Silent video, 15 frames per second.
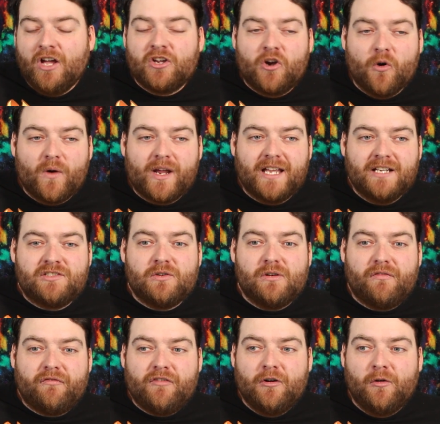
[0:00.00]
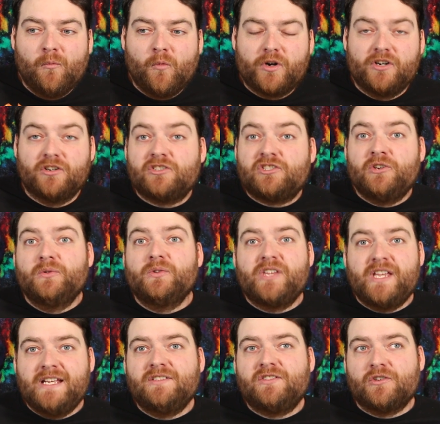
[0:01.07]
going into a film where your two
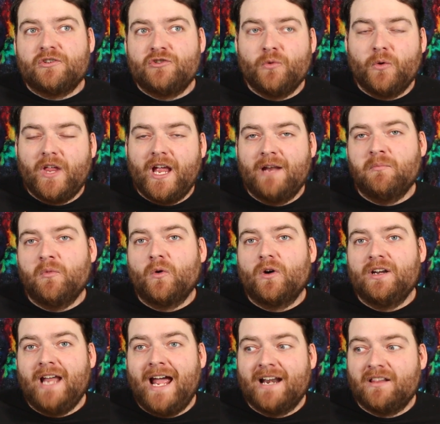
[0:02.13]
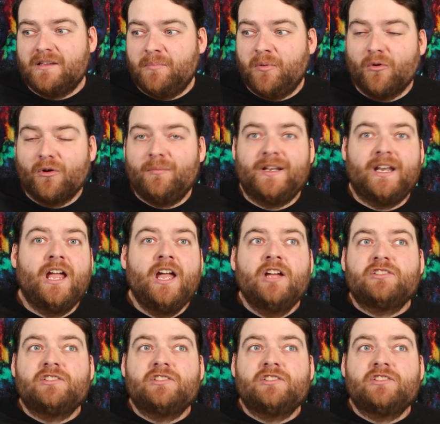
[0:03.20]
leads are Julianne Moore and Natalie Portman